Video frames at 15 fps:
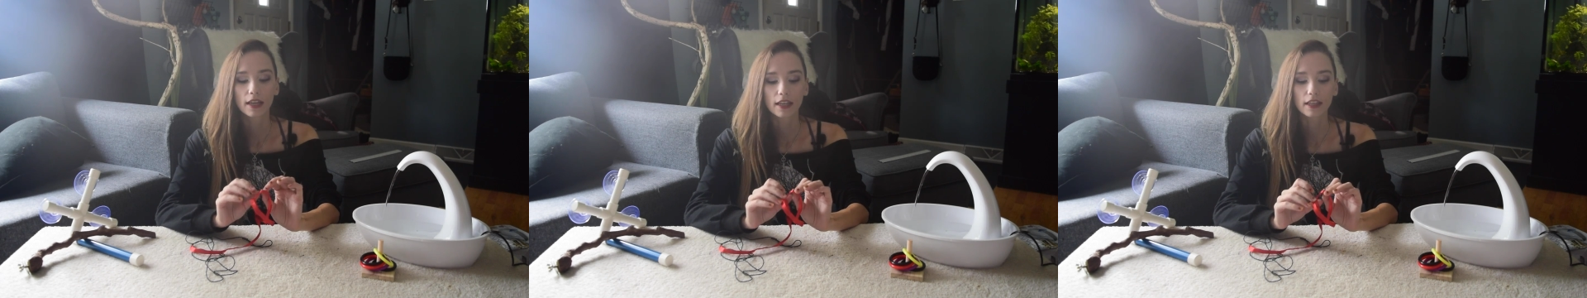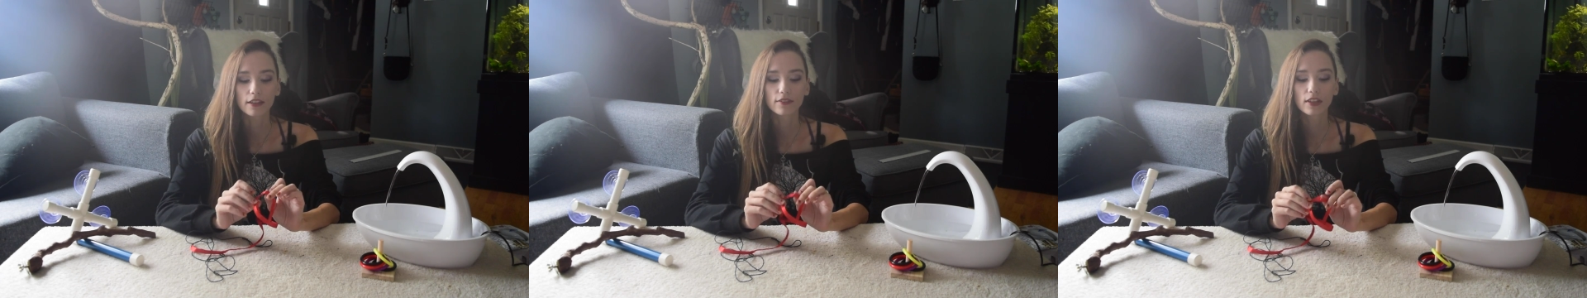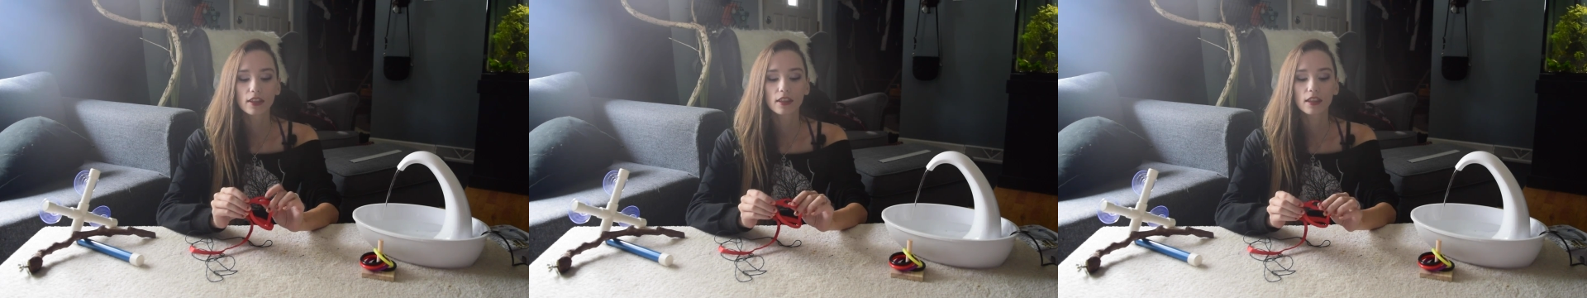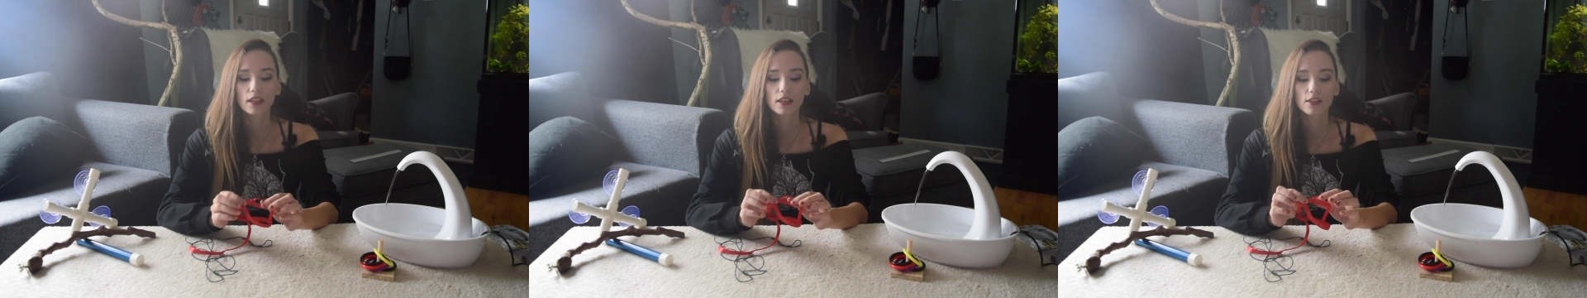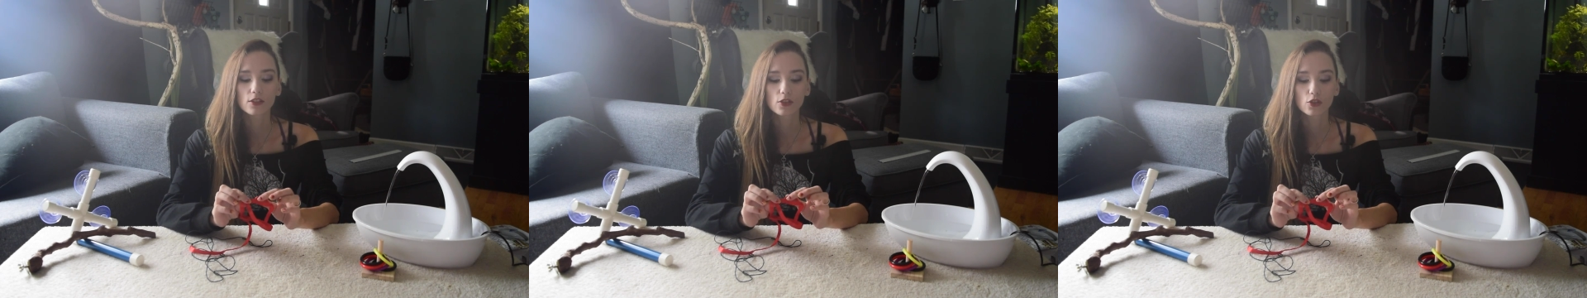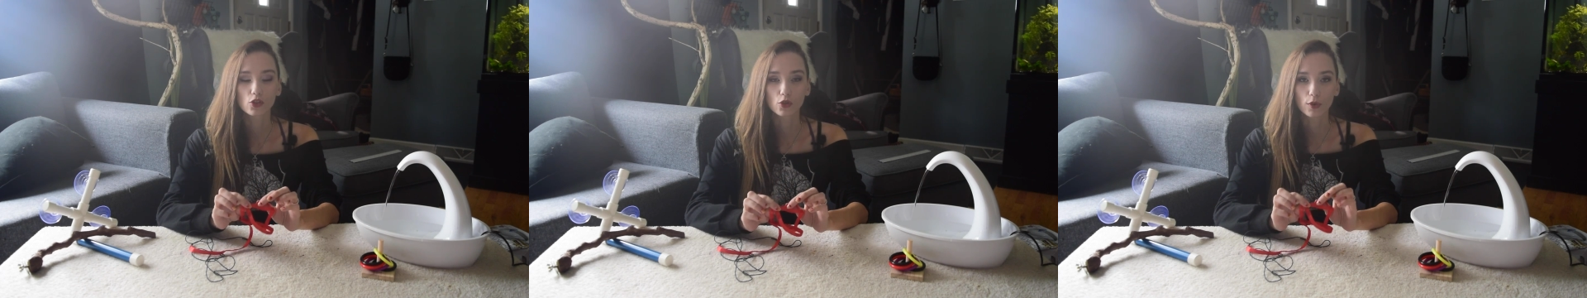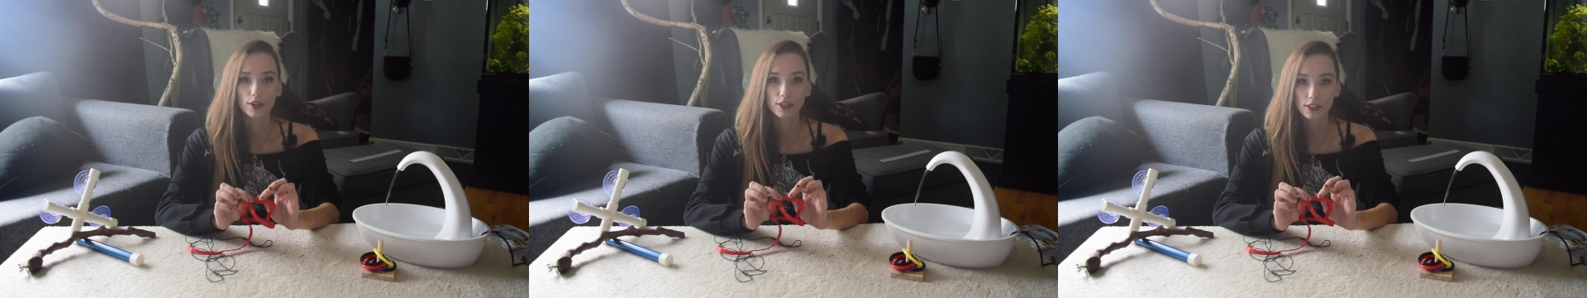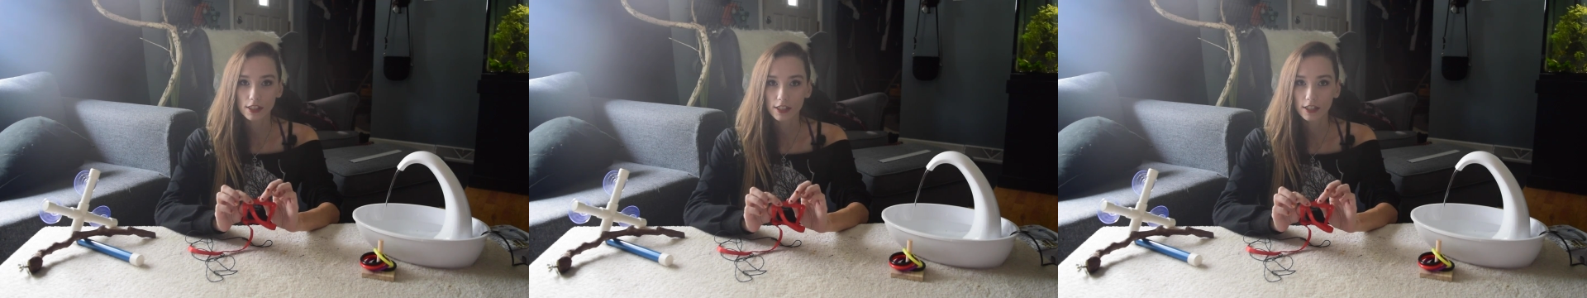Even these
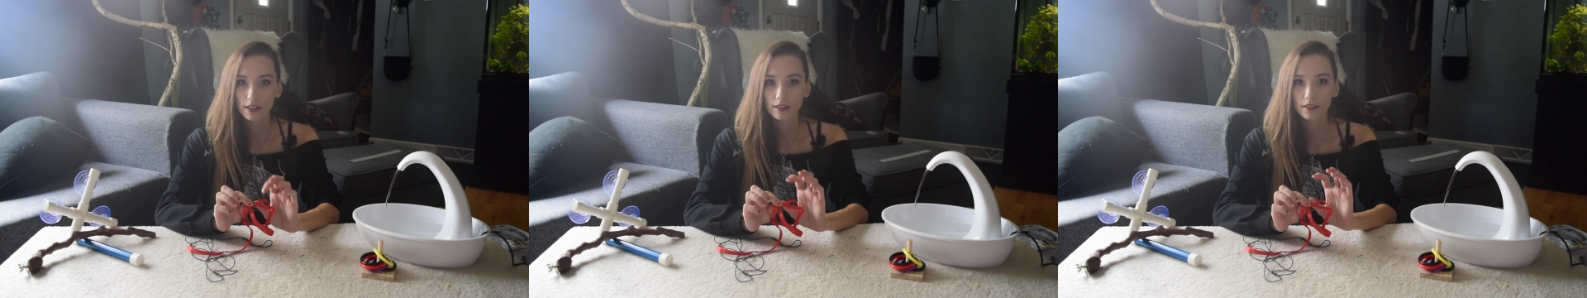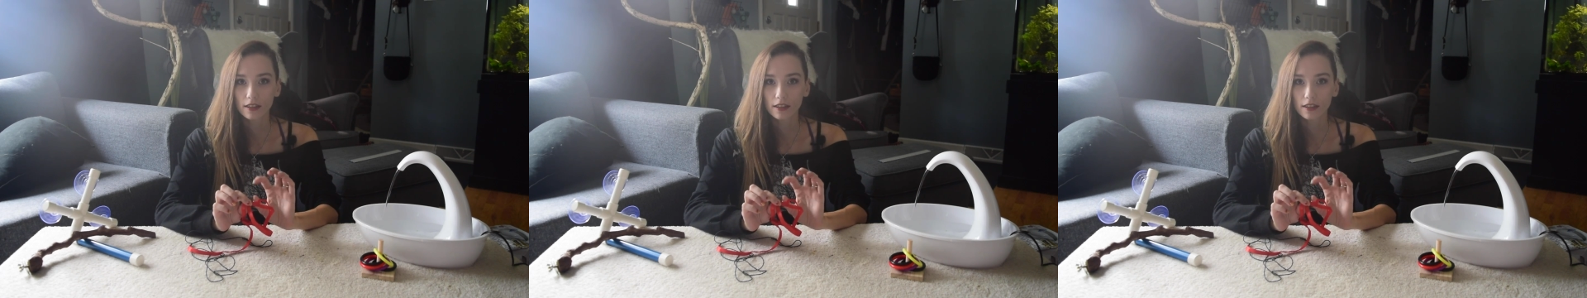joints here,